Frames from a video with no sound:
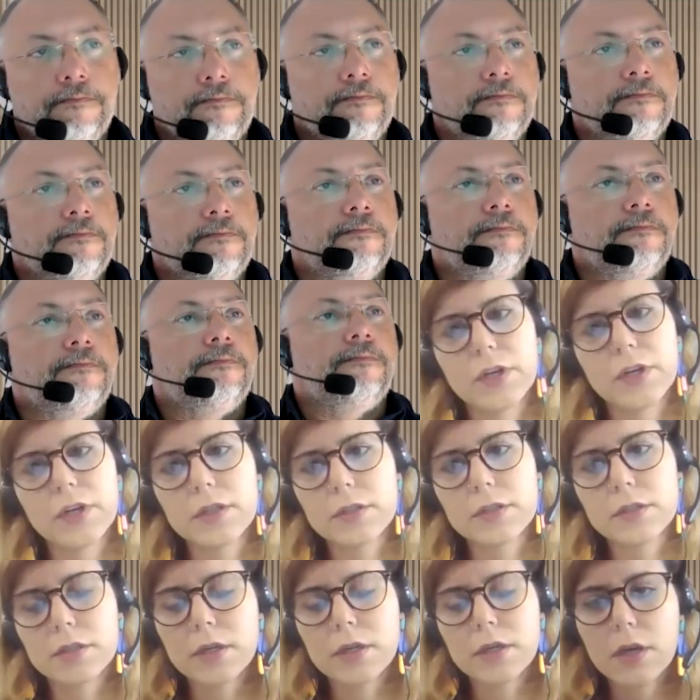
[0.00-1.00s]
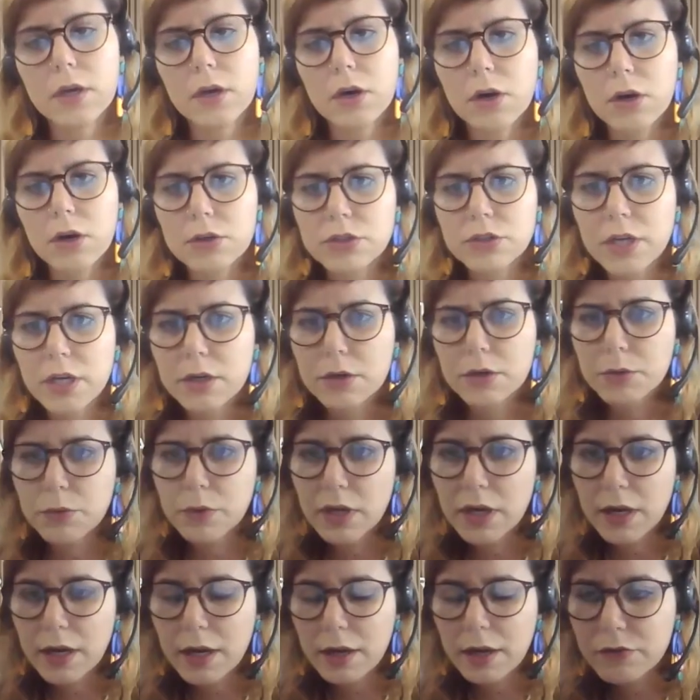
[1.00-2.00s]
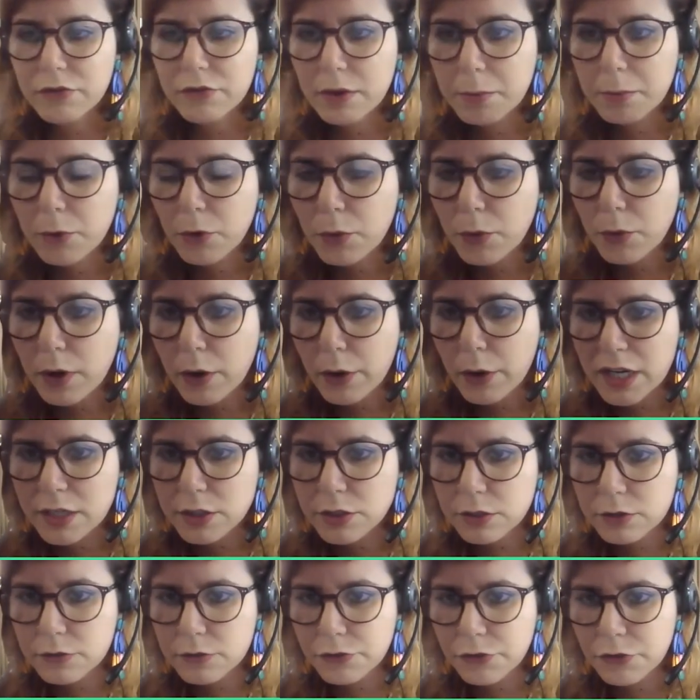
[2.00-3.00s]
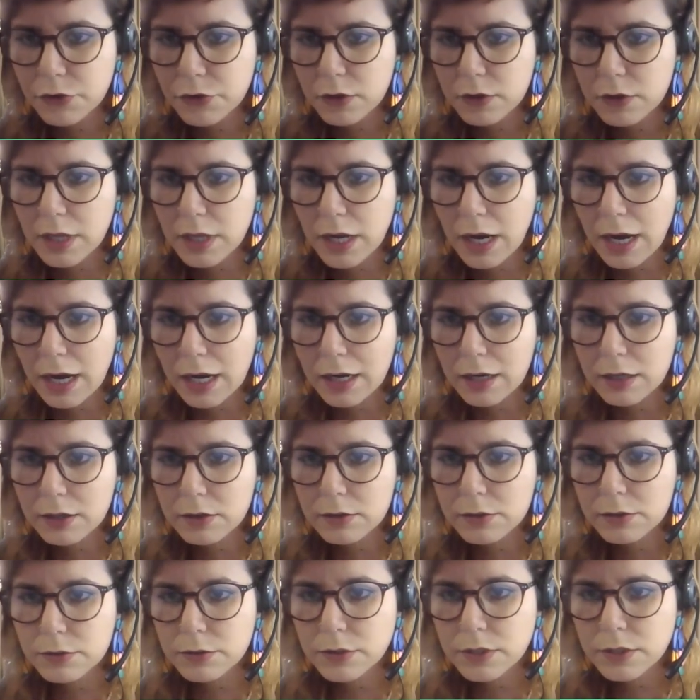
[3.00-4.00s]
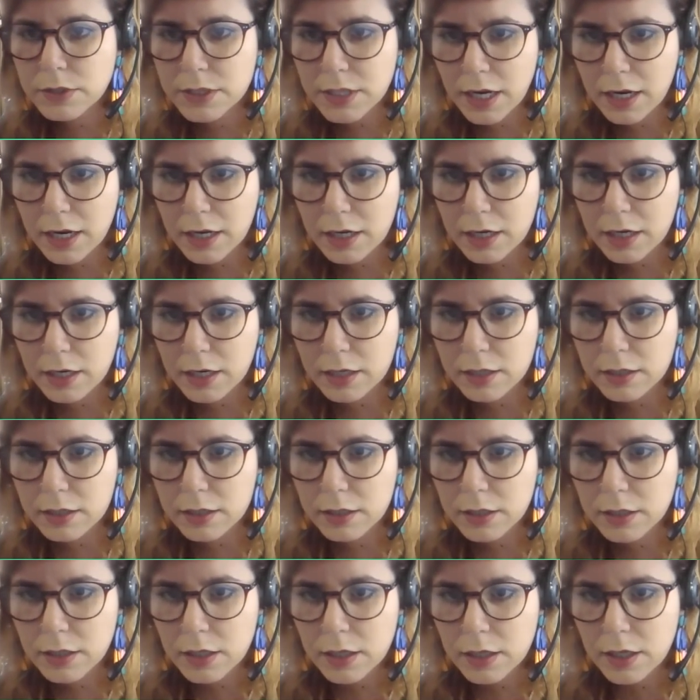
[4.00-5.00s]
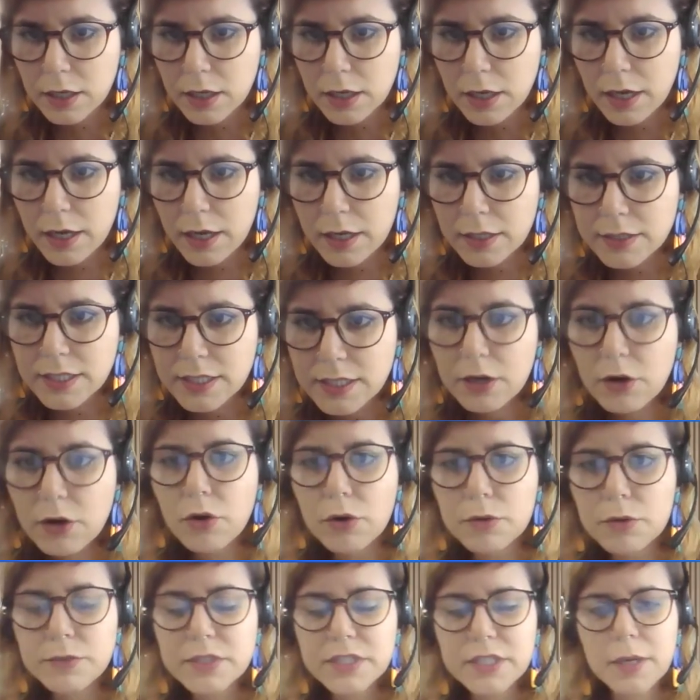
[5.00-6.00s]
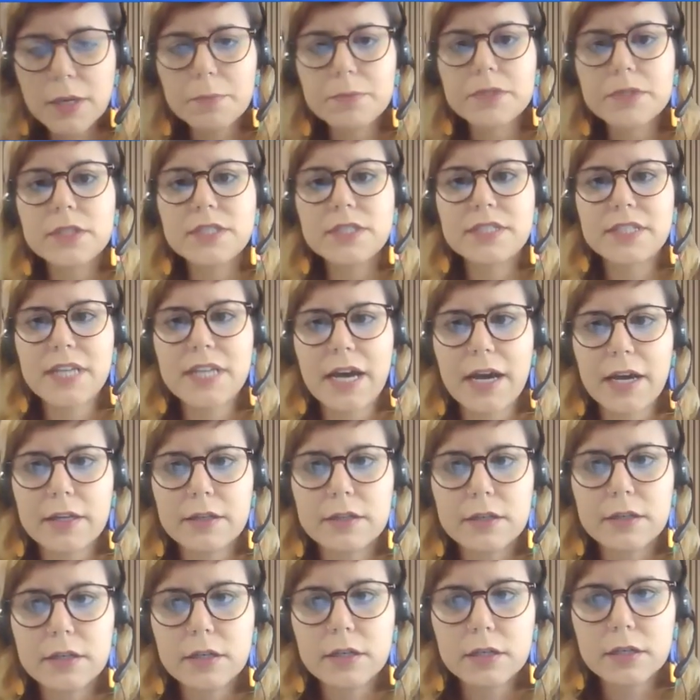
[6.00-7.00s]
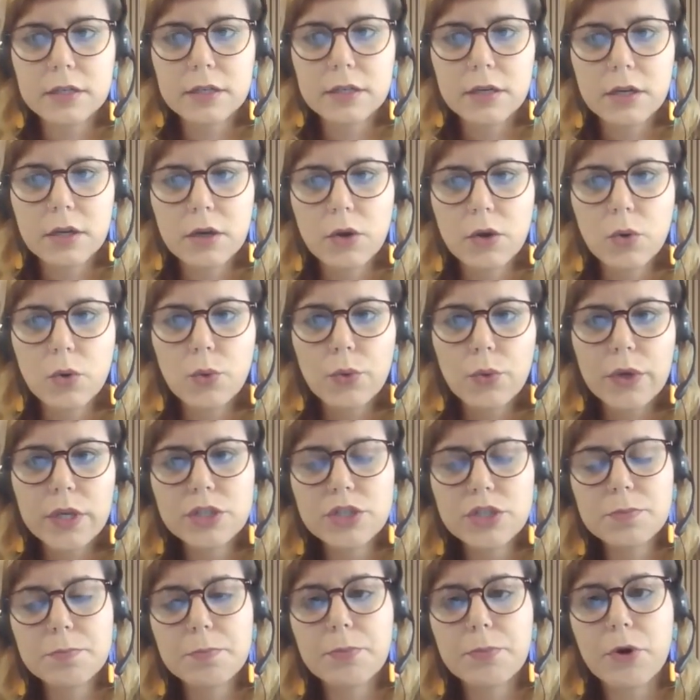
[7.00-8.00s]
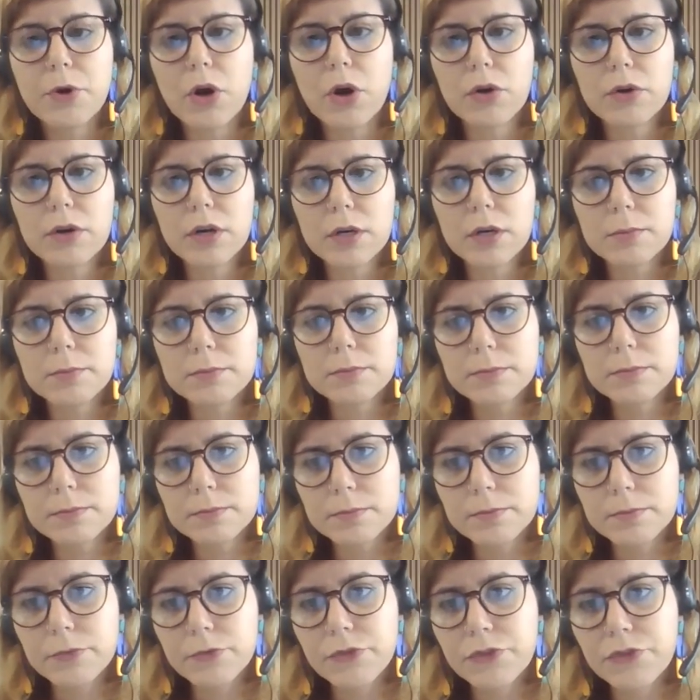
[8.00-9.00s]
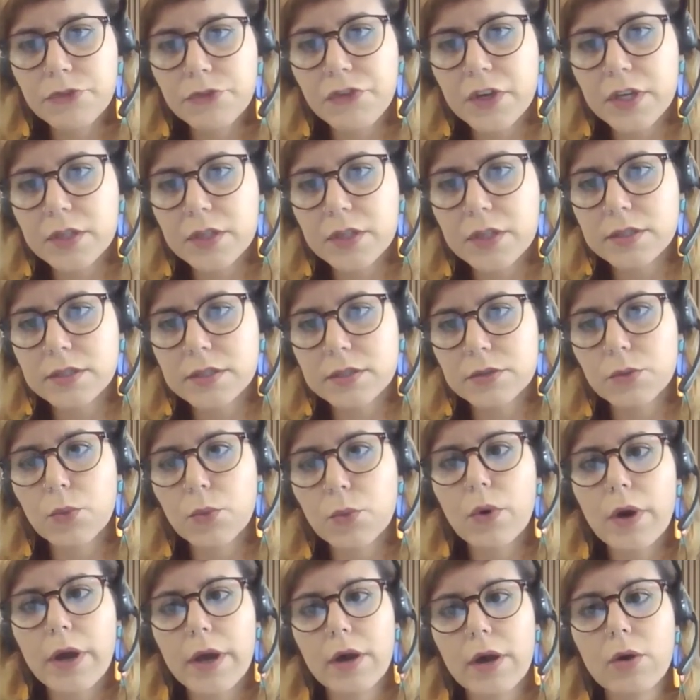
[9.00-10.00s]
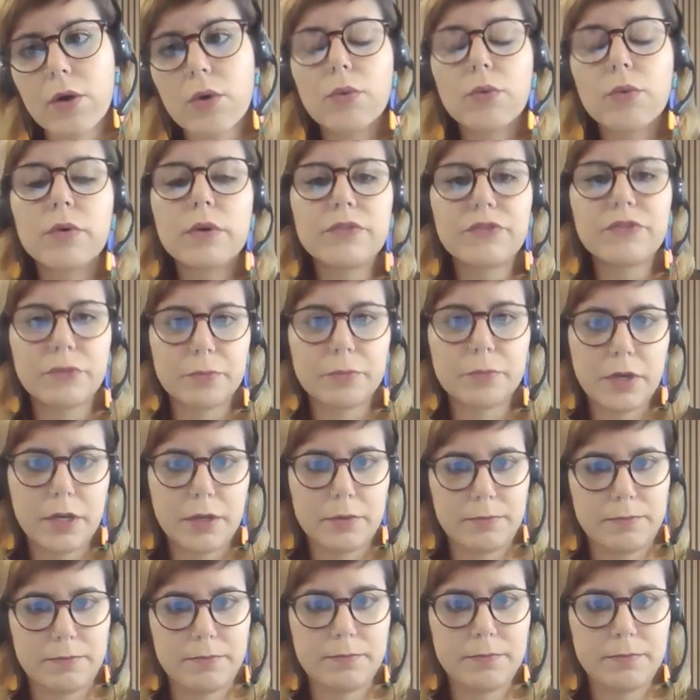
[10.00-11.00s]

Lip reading: Perfect. Rogério, we have a question from Al Sara. As a concept designer, which program fits well with me?